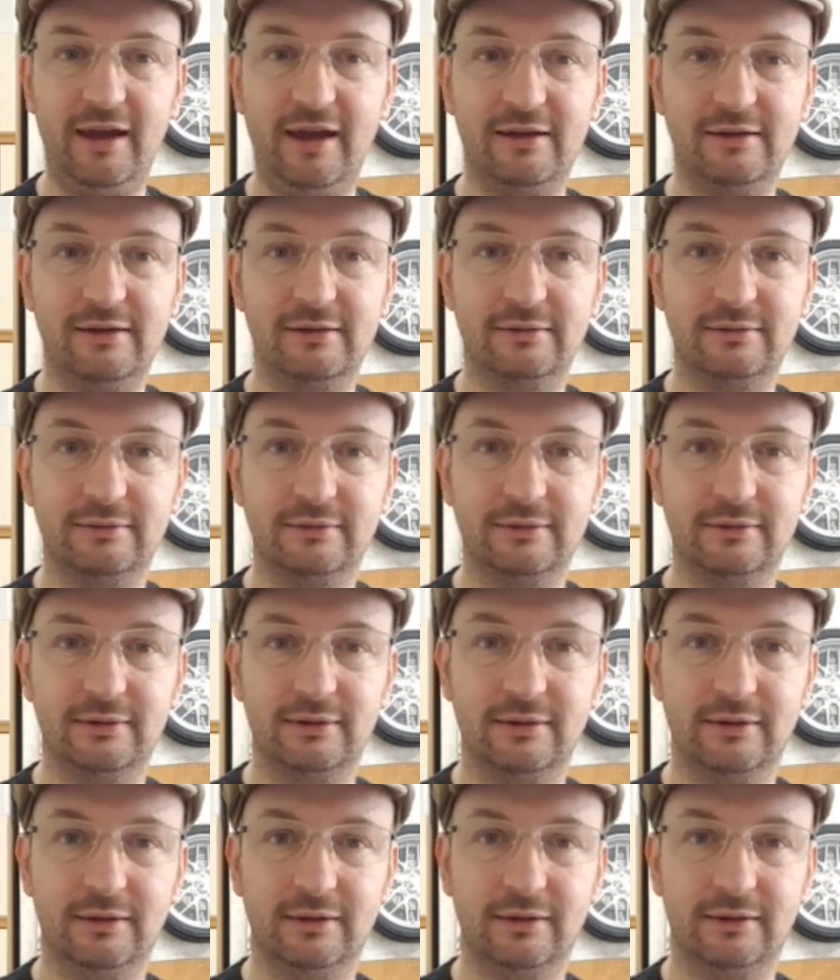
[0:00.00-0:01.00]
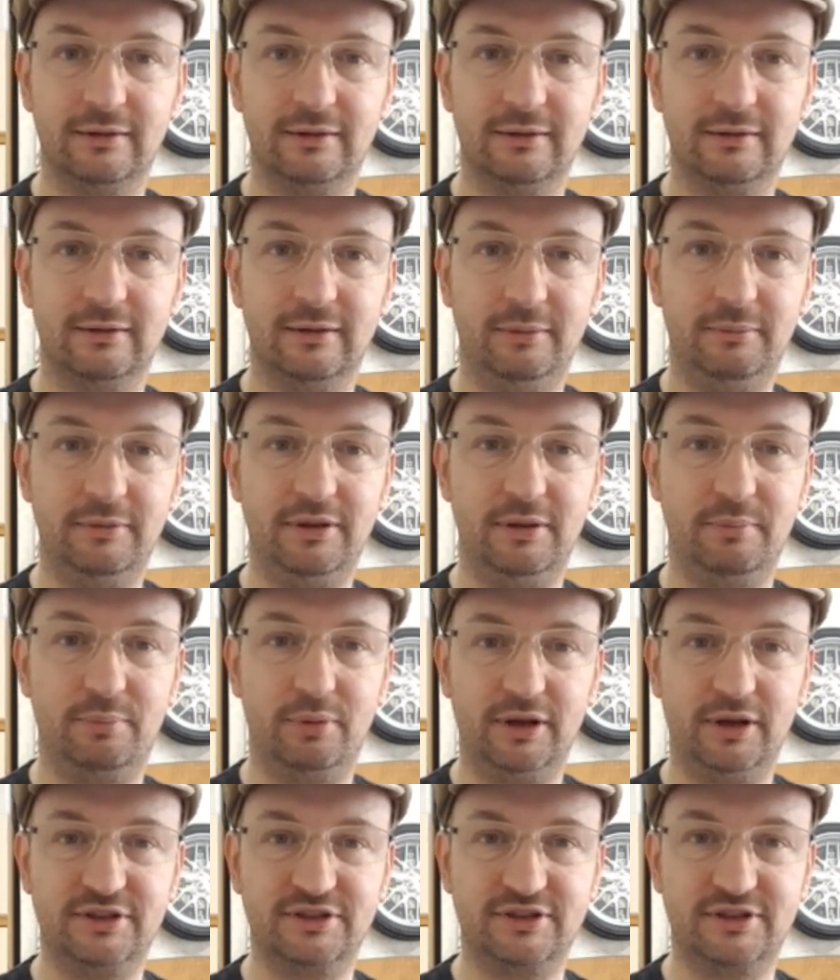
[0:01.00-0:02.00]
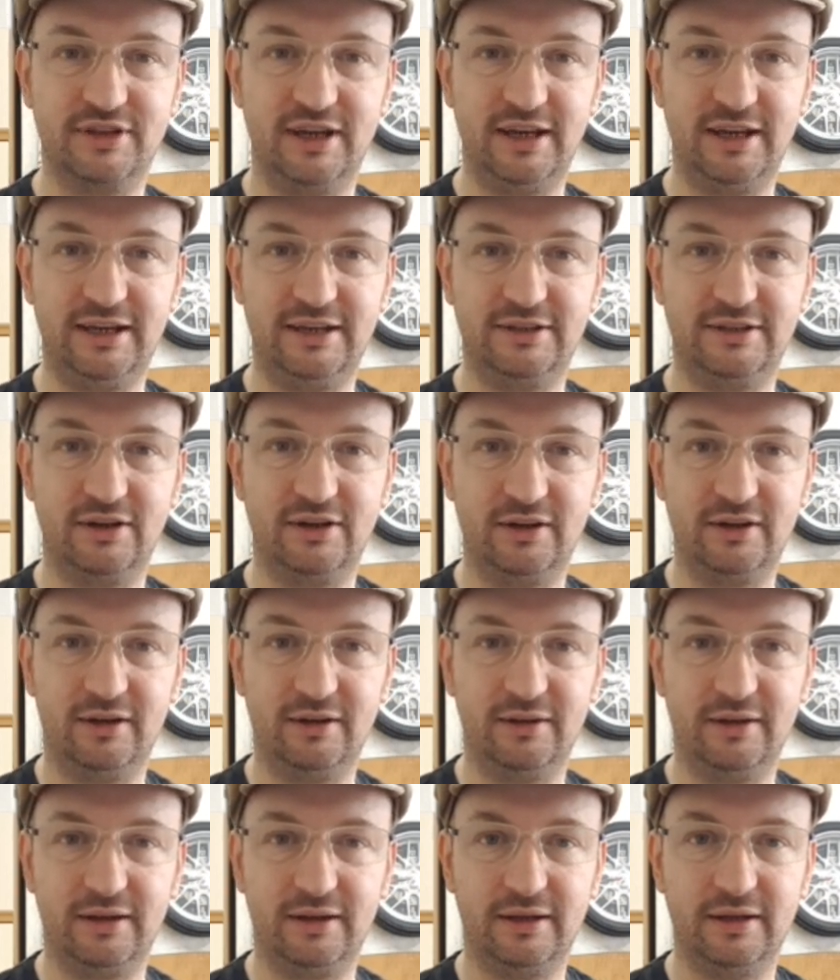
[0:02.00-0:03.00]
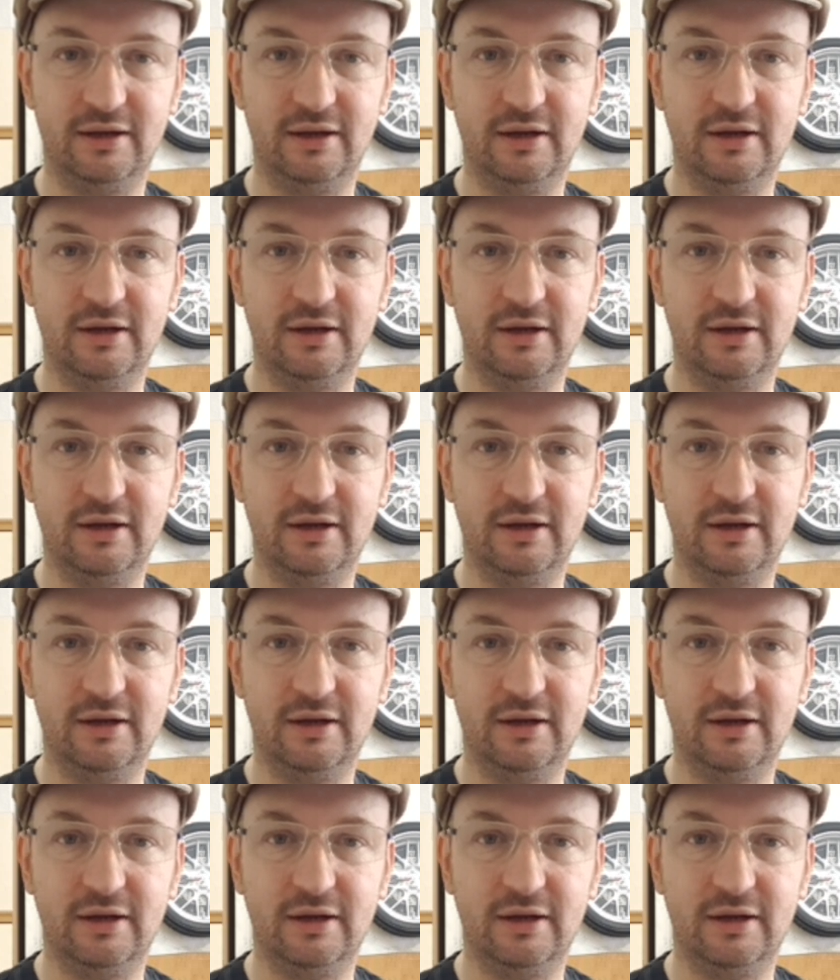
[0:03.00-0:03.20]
I mean, the bullets are teeny tiny, aren't they?